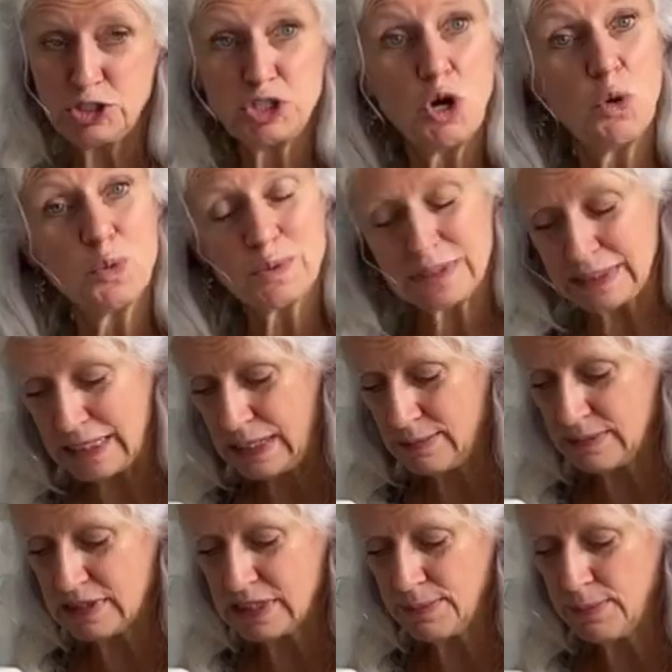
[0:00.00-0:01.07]
don't
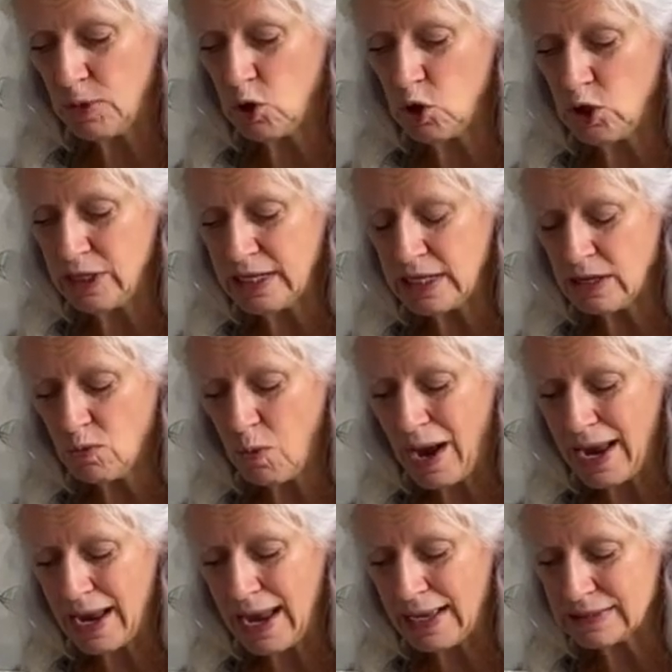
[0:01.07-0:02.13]
seem to pull it
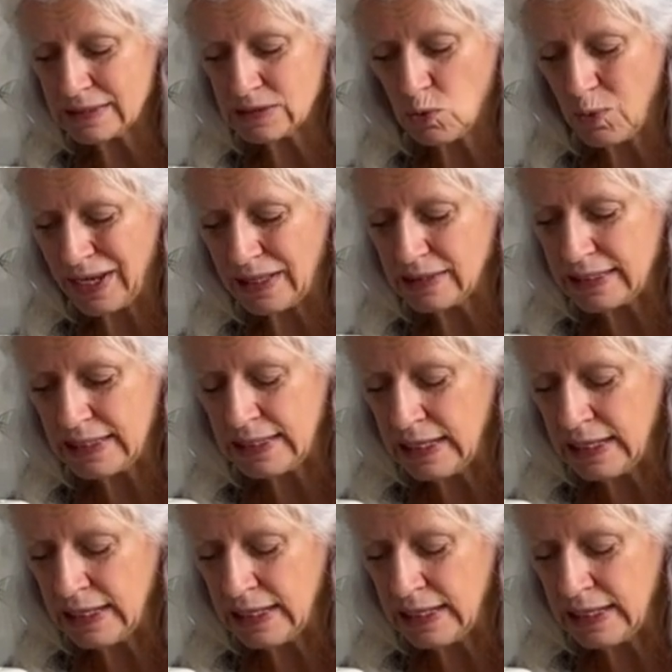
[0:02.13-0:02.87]
quite as quickly.